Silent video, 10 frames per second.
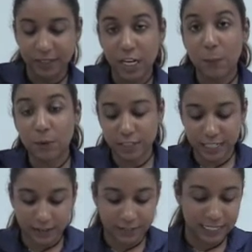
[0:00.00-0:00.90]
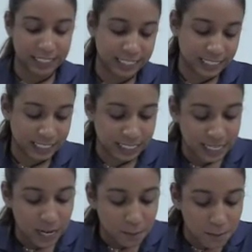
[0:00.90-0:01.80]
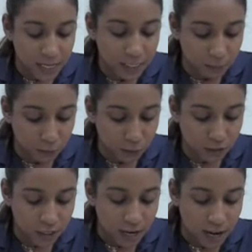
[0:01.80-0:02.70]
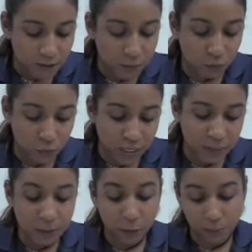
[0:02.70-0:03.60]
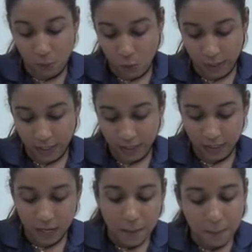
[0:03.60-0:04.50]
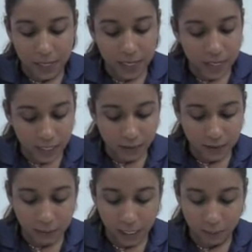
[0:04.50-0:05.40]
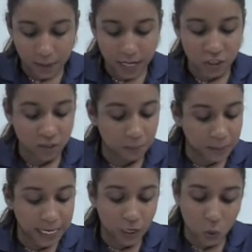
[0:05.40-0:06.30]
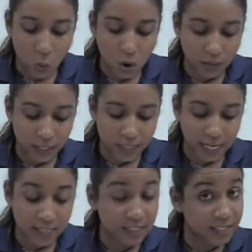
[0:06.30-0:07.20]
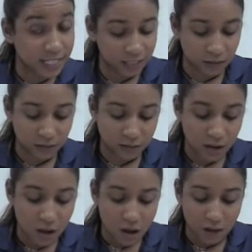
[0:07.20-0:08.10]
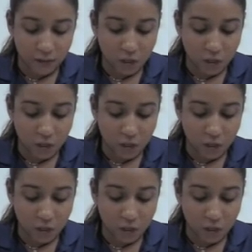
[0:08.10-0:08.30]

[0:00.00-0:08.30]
Number 7. Many books have been written about boys, but none of them can match the blank qualities in the tales of